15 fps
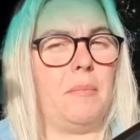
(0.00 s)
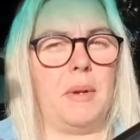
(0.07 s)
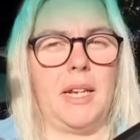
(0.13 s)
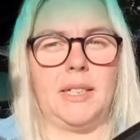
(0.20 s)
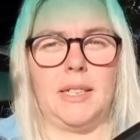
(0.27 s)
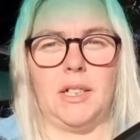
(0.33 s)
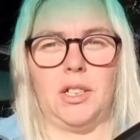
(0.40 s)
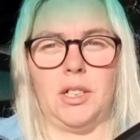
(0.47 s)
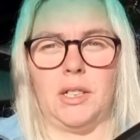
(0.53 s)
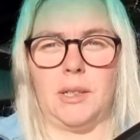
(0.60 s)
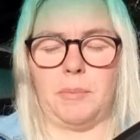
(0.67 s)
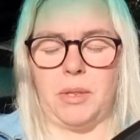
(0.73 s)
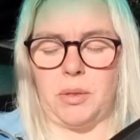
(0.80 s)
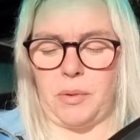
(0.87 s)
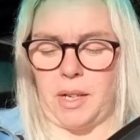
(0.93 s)
messages
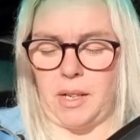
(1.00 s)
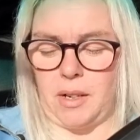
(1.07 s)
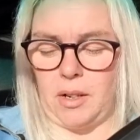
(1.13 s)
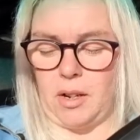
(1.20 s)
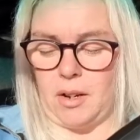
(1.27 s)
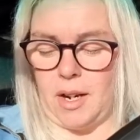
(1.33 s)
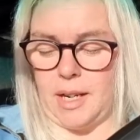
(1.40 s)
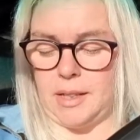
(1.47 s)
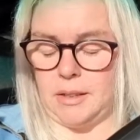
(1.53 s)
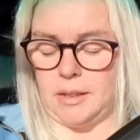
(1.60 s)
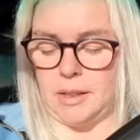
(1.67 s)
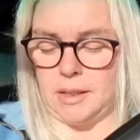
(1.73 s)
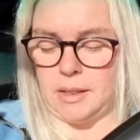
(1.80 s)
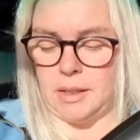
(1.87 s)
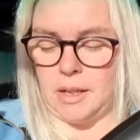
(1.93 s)
between the
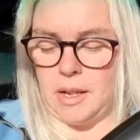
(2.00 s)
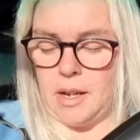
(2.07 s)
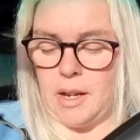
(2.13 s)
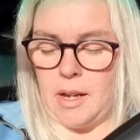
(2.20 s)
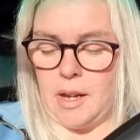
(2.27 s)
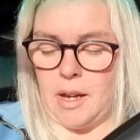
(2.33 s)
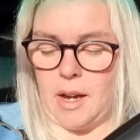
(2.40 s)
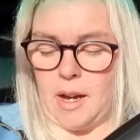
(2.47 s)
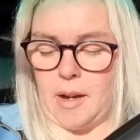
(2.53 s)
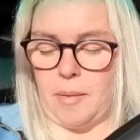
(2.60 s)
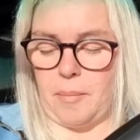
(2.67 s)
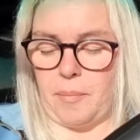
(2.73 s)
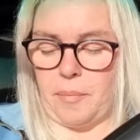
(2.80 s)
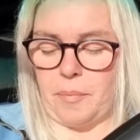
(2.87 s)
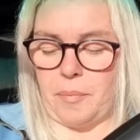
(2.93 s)
lines.
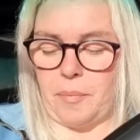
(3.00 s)
I'm